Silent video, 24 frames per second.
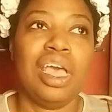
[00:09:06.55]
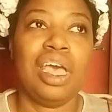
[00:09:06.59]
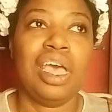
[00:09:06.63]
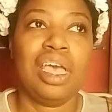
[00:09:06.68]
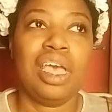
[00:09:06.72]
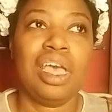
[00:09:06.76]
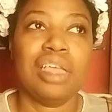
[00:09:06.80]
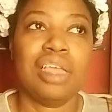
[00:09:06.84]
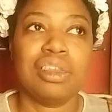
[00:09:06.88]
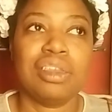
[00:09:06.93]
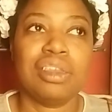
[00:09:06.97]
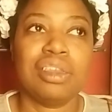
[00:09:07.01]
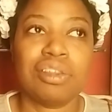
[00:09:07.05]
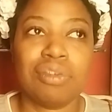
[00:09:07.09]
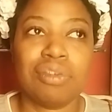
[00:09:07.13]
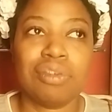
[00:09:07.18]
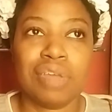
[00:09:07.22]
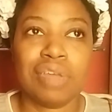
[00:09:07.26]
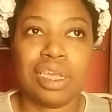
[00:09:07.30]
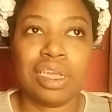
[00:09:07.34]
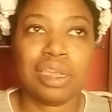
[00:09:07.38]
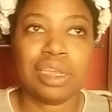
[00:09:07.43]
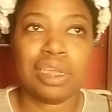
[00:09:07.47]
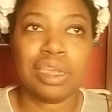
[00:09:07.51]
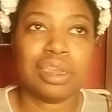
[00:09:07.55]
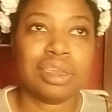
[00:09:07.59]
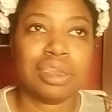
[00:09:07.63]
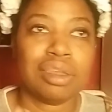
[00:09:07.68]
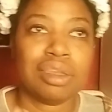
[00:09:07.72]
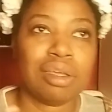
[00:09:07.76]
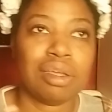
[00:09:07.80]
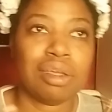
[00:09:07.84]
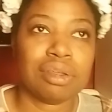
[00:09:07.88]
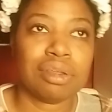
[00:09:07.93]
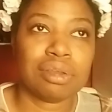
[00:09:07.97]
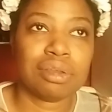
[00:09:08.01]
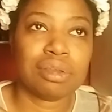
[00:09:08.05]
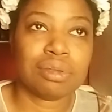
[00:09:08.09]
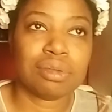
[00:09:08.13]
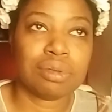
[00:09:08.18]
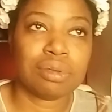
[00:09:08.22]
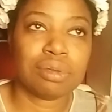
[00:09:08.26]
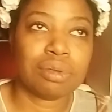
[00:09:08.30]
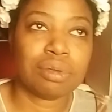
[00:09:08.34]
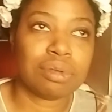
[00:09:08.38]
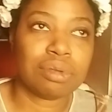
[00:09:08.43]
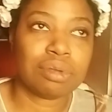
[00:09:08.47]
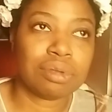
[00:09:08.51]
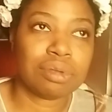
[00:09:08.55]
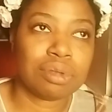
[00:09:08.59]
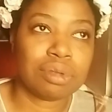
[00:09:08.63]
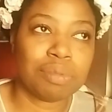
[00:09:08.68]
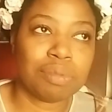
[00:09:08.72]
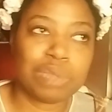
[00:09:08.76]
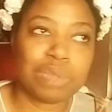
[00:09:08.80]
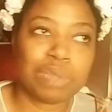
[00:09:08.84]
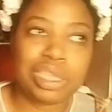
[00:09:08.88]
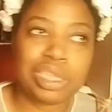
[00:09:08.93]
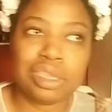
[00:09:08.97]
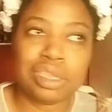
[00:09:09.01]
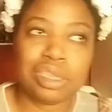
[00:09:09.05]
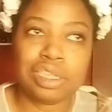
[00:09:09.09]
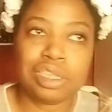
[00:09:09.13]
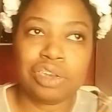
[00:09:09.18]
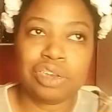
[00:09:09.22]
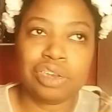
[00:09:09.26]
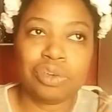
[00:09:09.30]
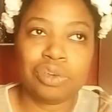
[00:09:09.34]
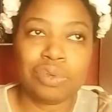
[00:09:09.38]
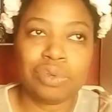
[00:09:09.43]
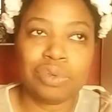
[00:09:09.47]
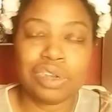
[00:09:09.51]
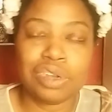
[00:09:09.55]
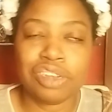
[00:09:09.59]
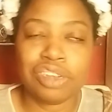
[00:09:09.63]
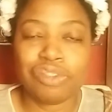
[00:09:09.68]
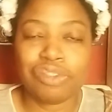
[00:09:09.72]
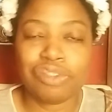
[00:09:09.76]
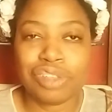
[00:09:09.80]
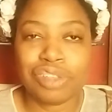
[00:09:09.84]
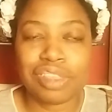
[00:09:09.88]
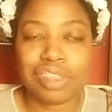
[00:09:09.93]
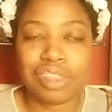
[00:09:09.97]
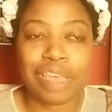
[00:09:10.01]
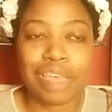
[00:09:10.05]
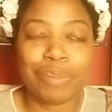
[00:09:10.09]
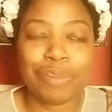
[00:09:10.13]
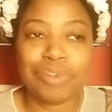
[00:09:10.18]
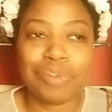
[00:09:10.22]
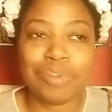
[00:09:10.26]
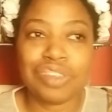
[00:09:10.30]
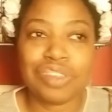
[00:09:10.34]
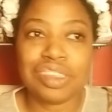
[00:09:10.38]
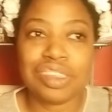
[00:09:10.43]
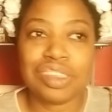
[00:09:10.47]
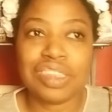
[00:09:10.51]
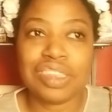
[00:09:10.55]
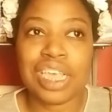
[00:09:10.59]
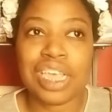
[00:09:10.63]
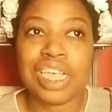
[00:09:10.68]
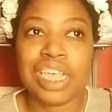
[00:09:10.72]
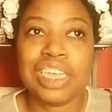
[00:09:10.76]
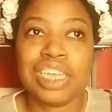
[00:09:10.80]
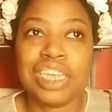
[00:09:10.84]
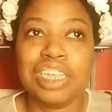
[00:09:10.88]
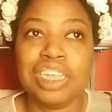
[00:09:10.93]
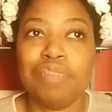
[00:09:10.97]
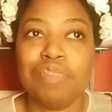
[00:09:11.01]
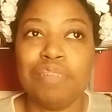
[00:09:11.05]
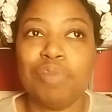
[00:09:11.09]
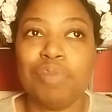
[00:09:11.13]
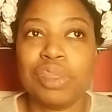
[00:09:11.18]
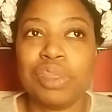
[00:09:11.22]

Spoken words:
and created a completely new and different type of society,